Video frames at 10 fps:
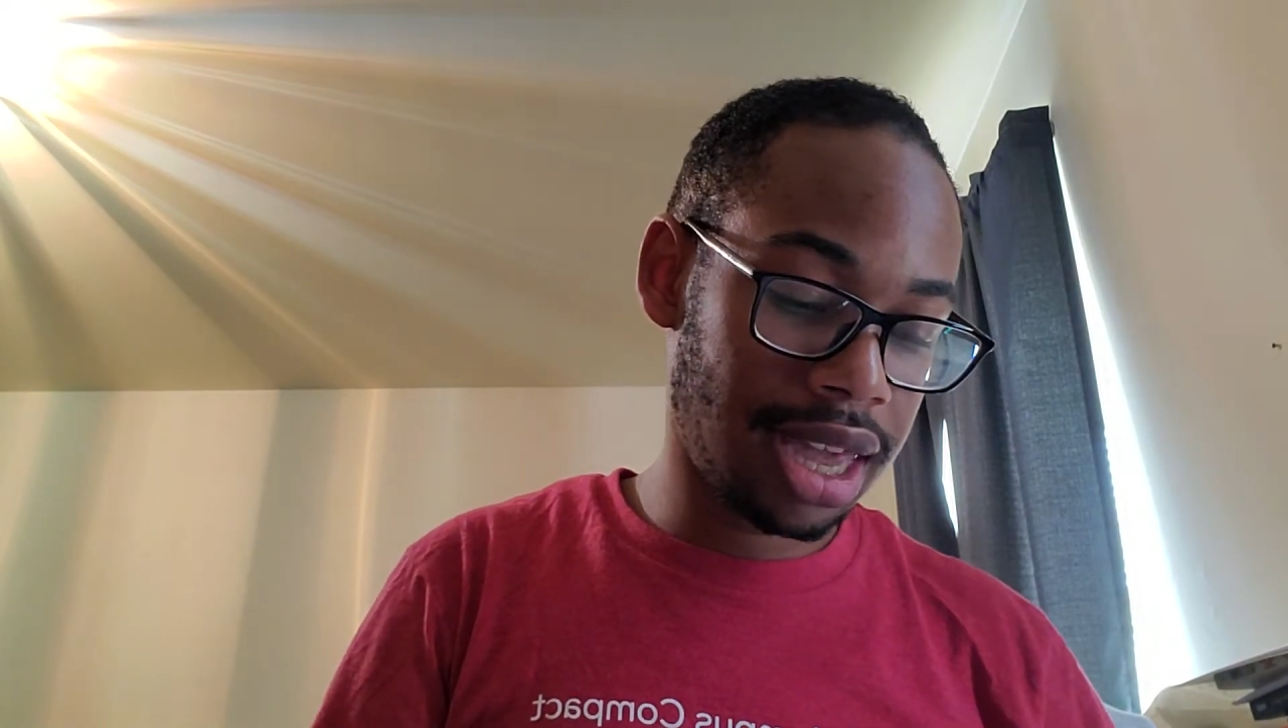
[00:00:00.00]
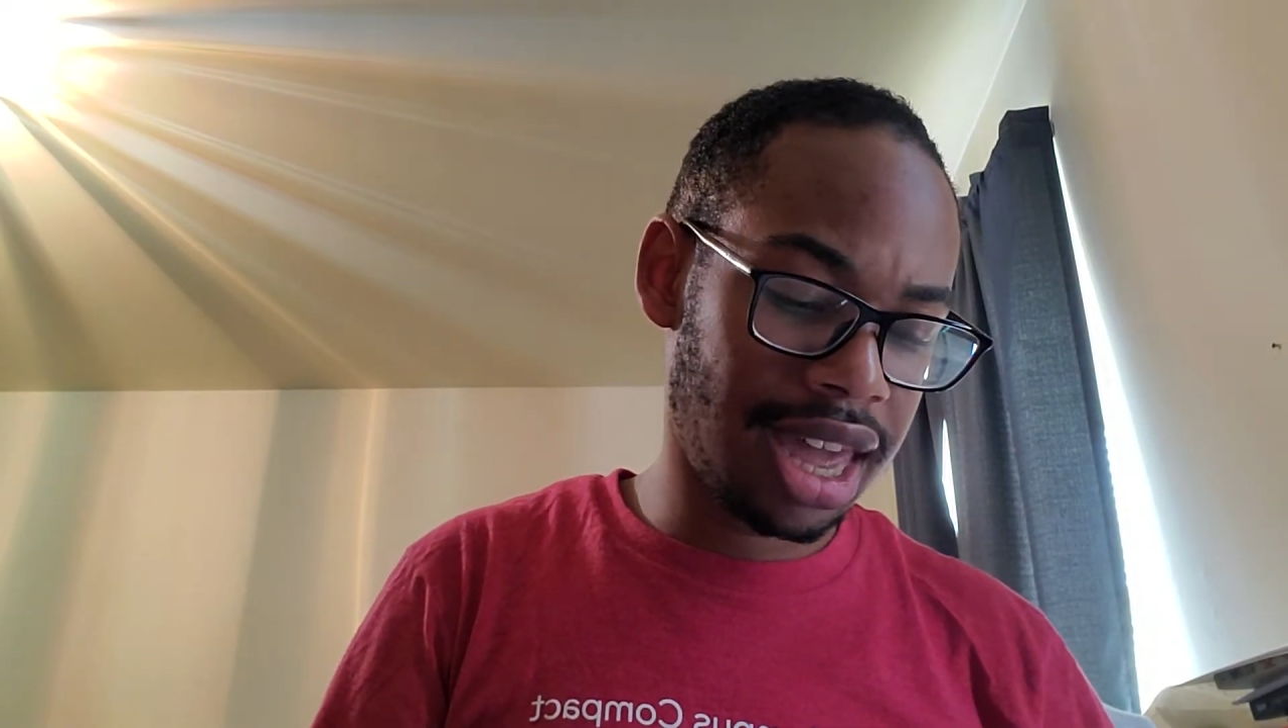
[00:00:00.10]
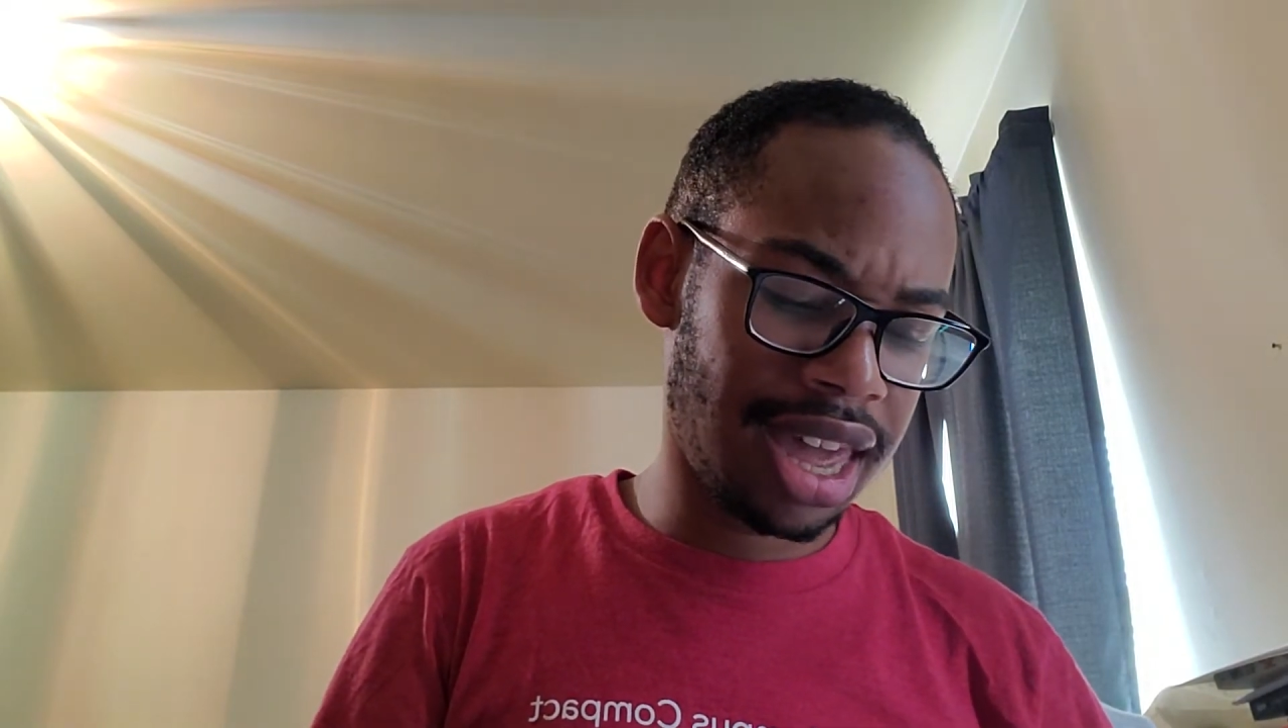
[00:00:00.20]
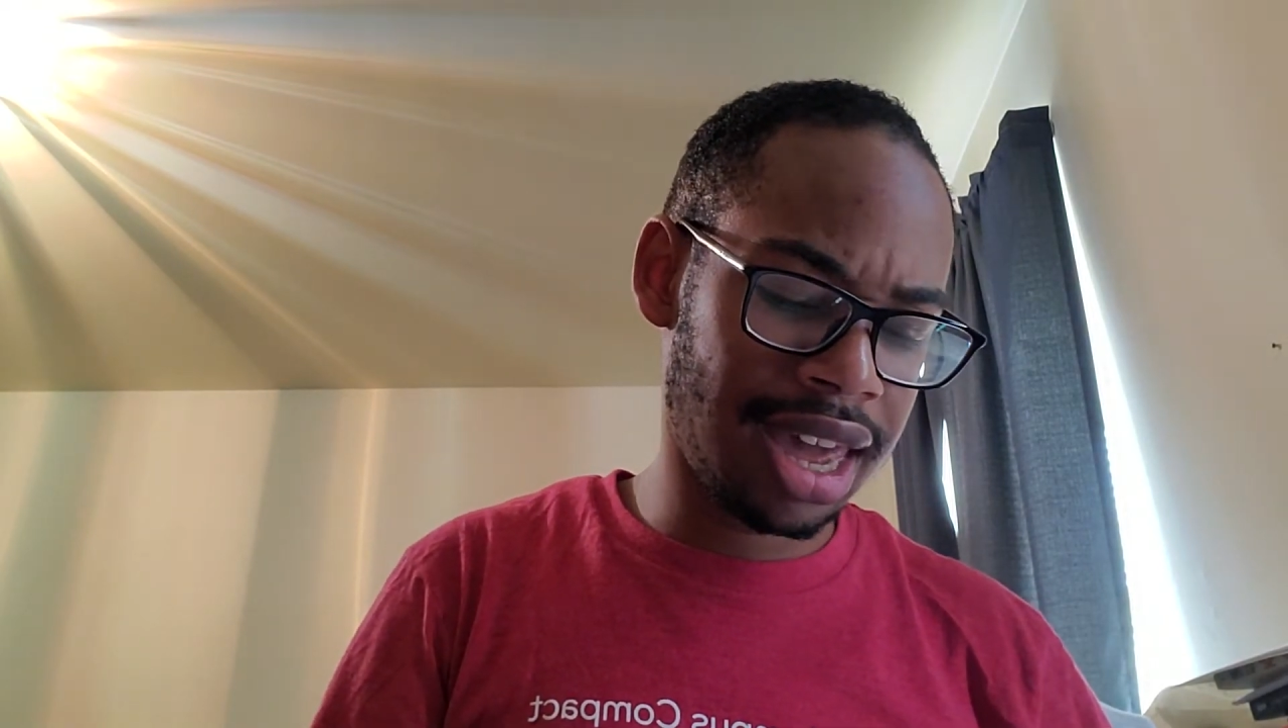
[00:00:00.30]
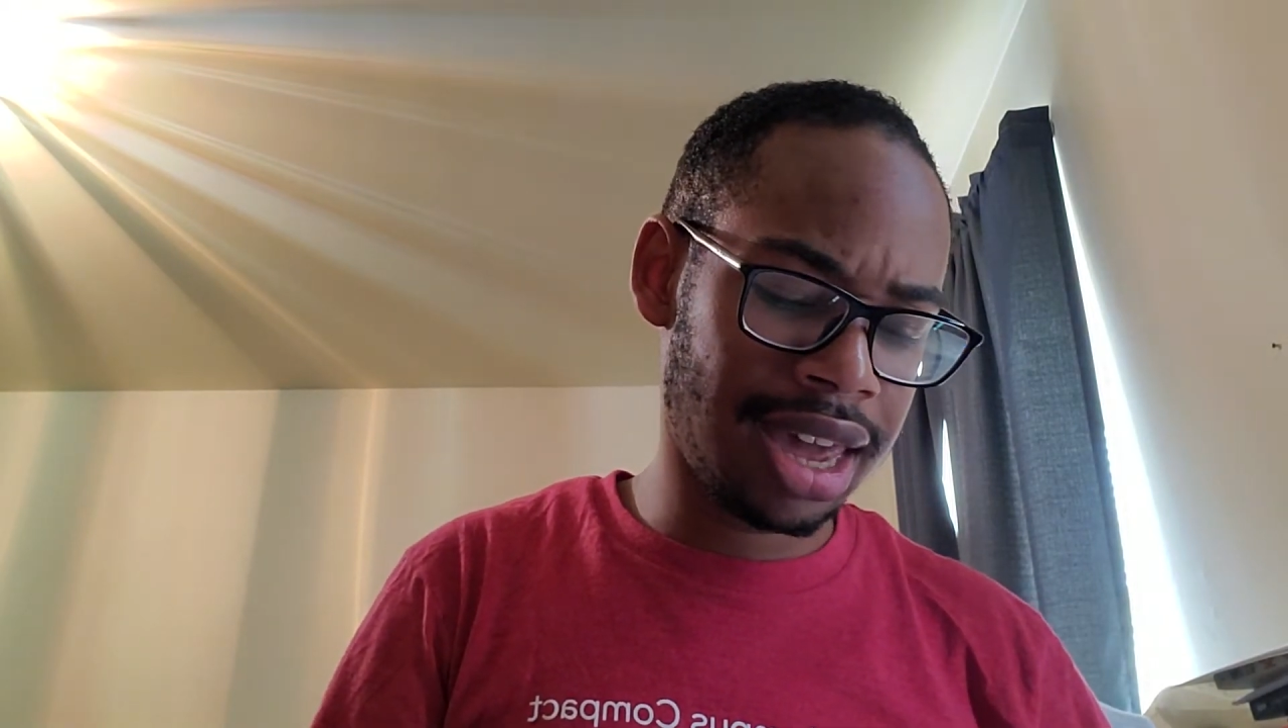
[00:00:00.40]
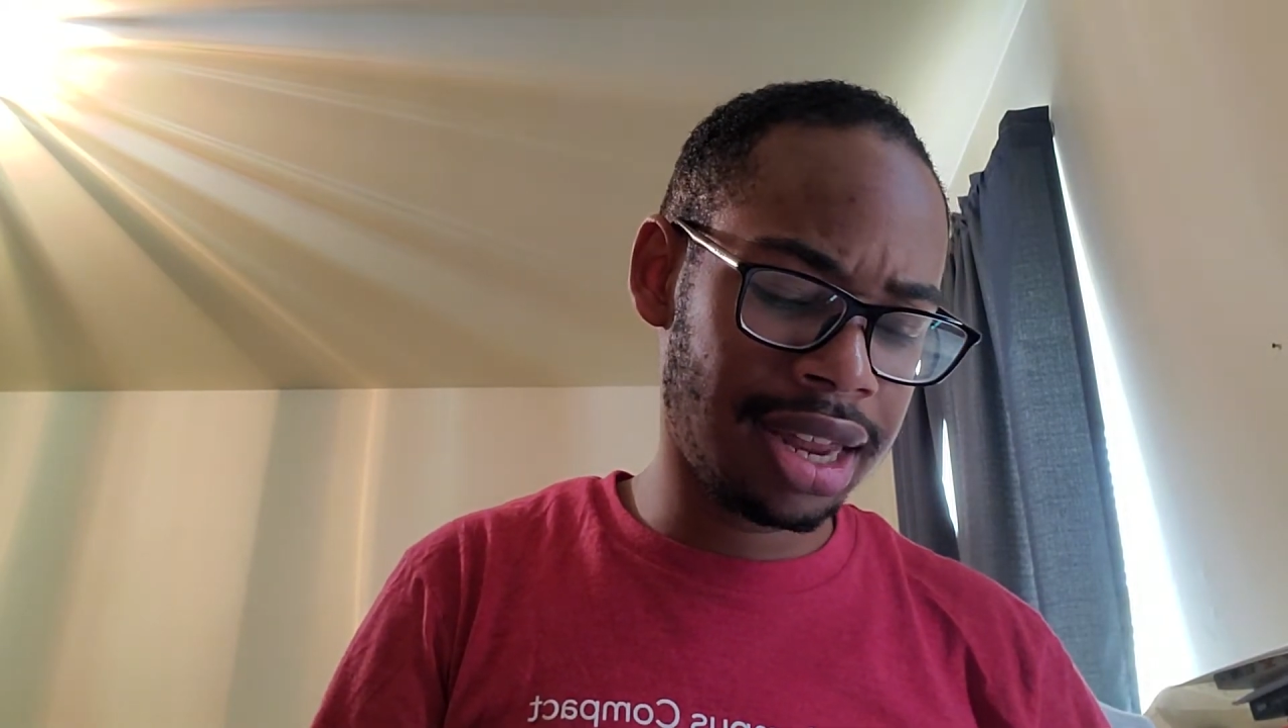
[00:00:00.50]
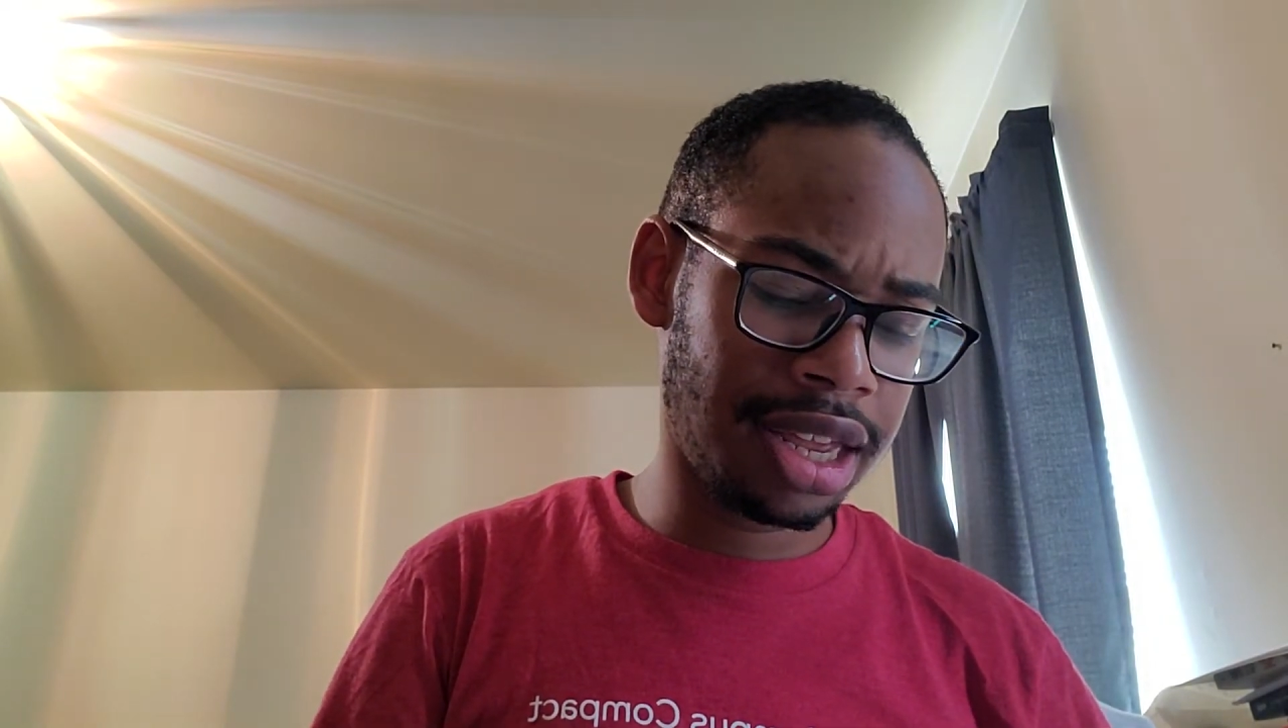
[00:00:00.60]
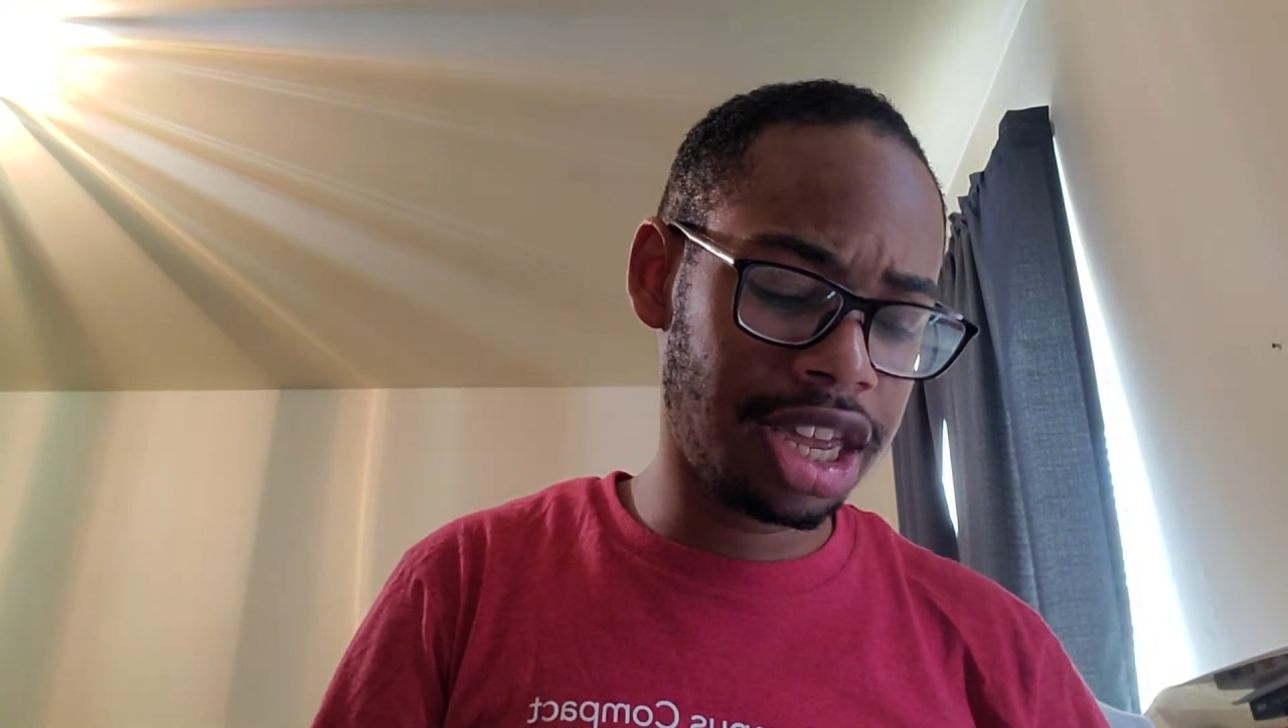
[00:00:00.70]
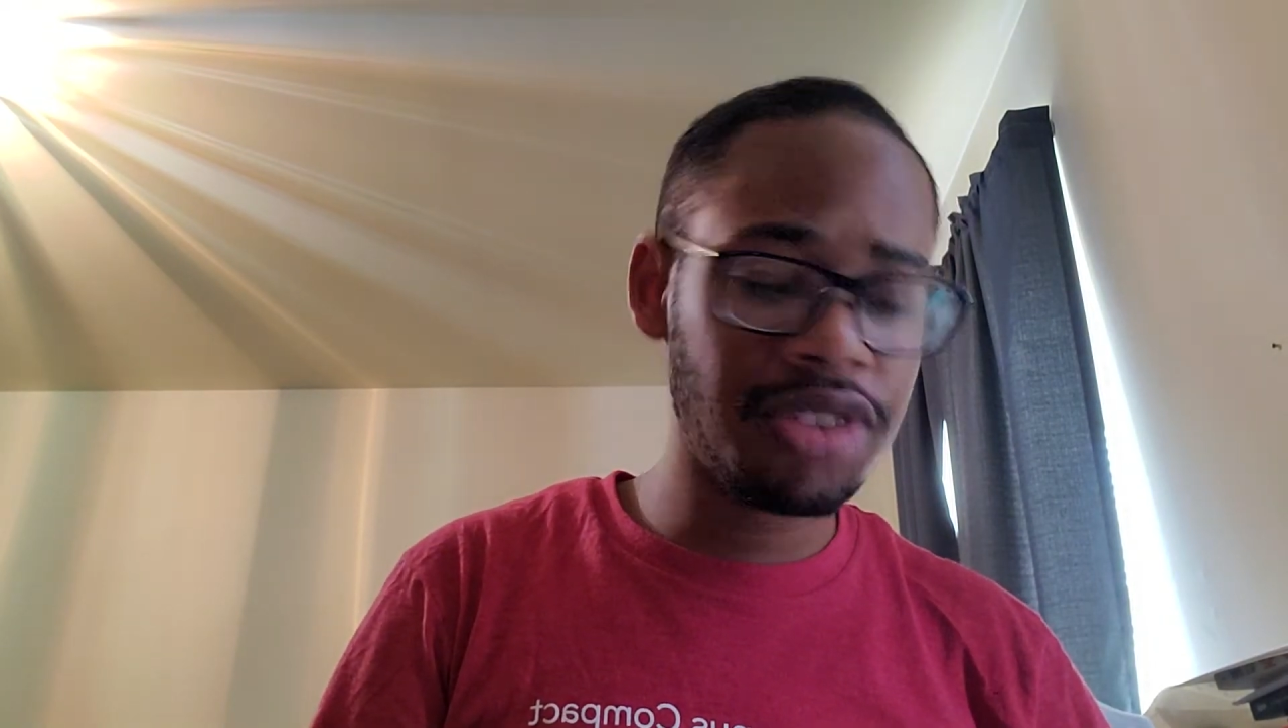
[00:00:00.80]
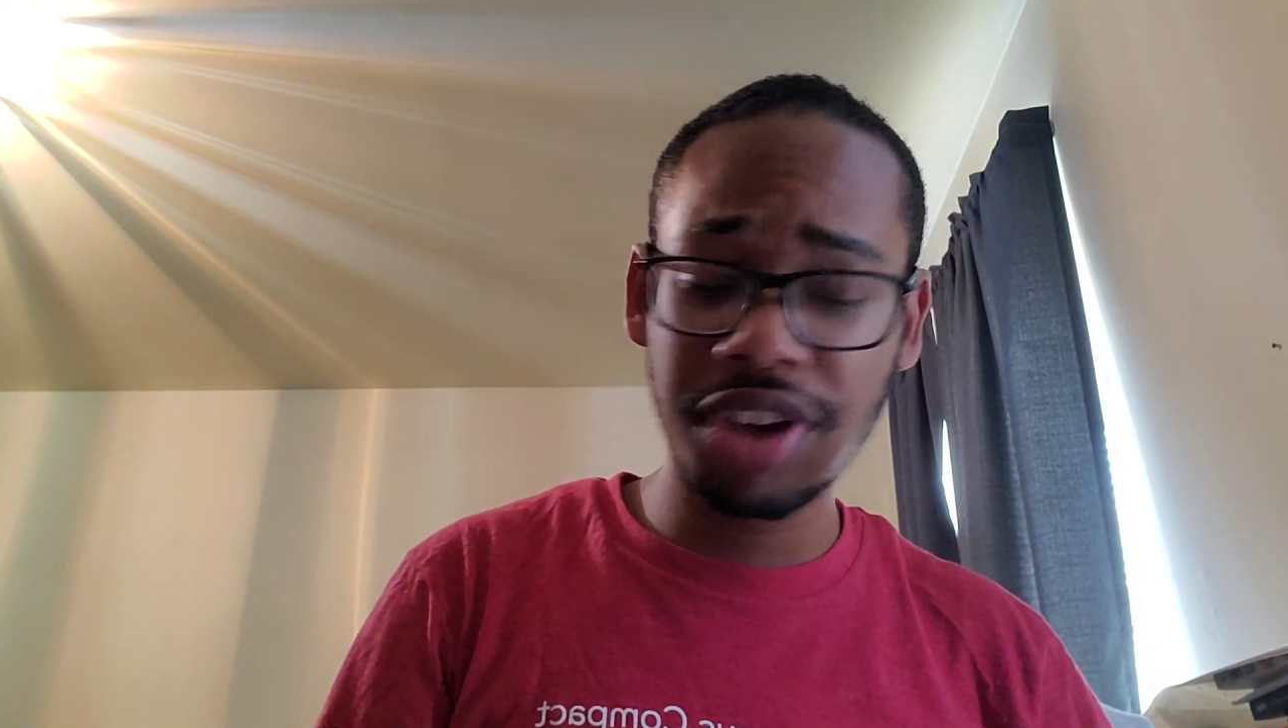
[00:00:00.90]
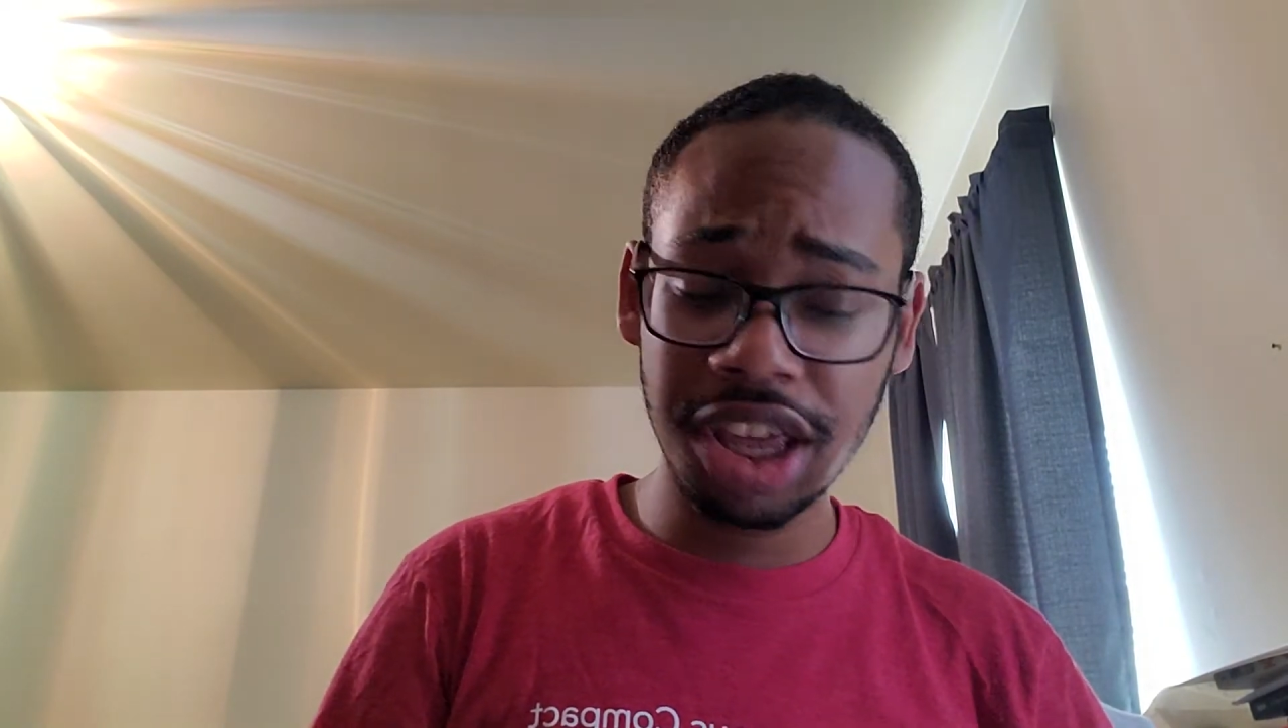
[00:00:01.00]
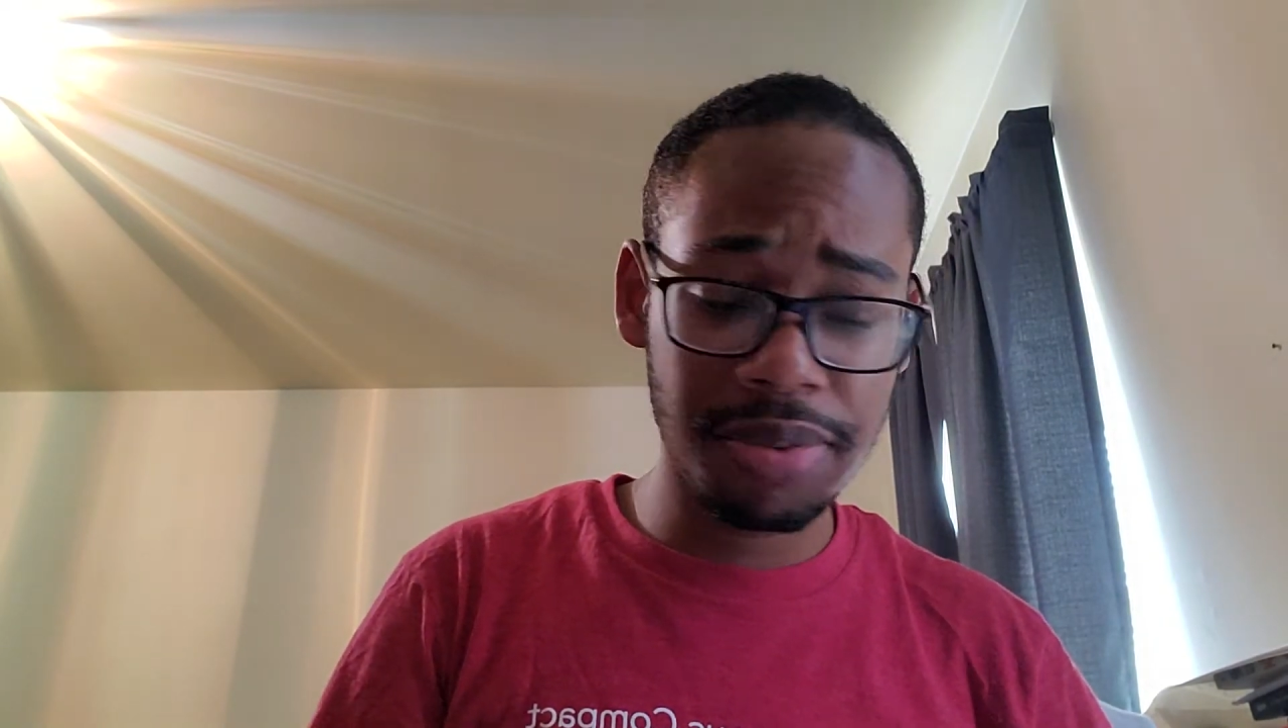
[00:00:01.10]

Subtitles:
and he really